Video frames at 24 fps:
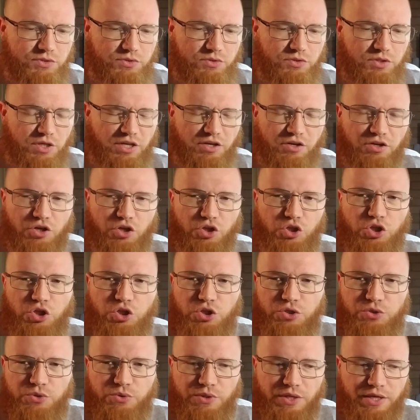
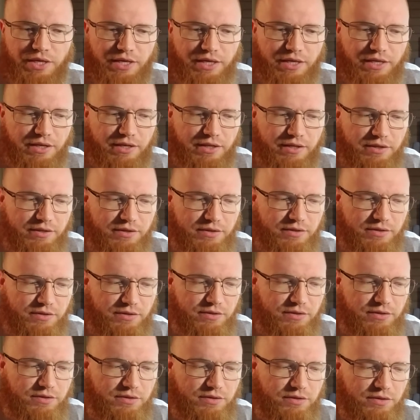included,
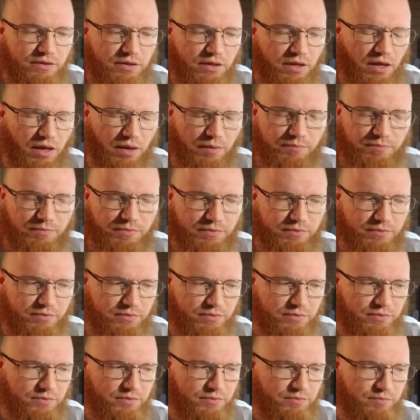I'm
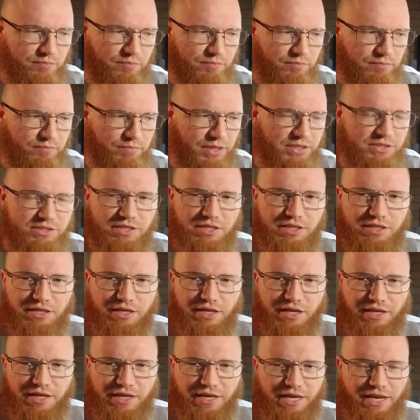basically
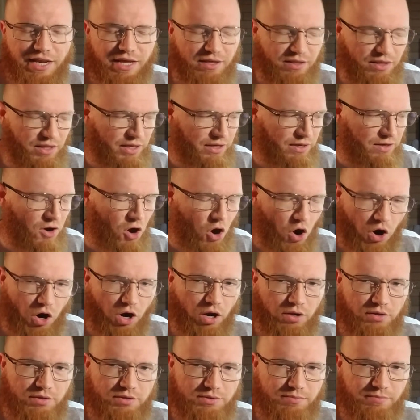going to get out like
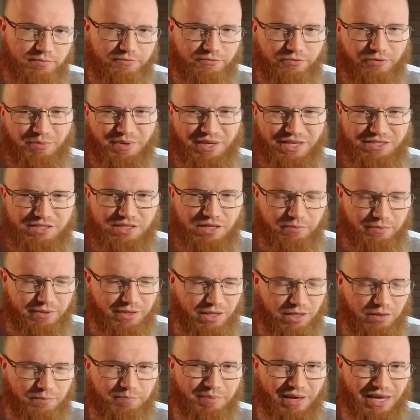art. For me, it's going to be
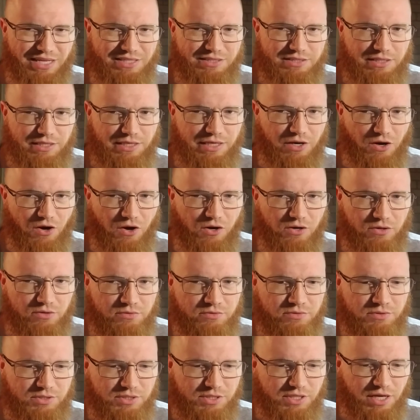like painting and art
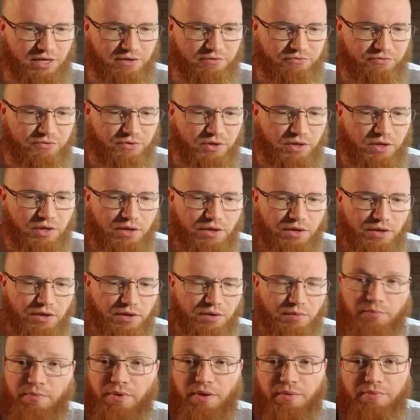and stuff.
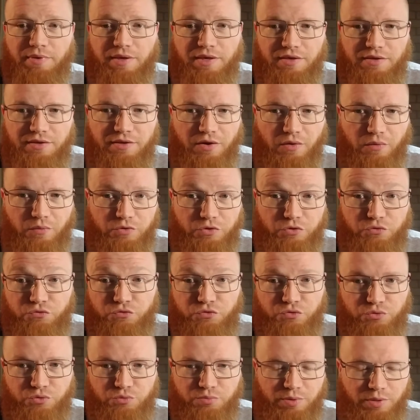Maybe, you know,
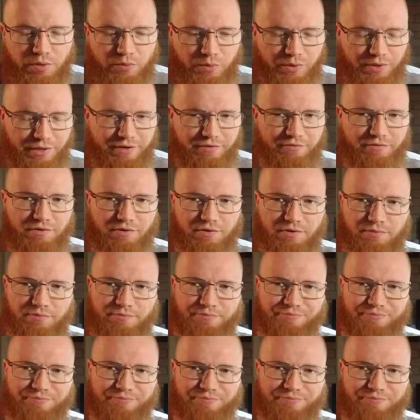YouTube or whatever.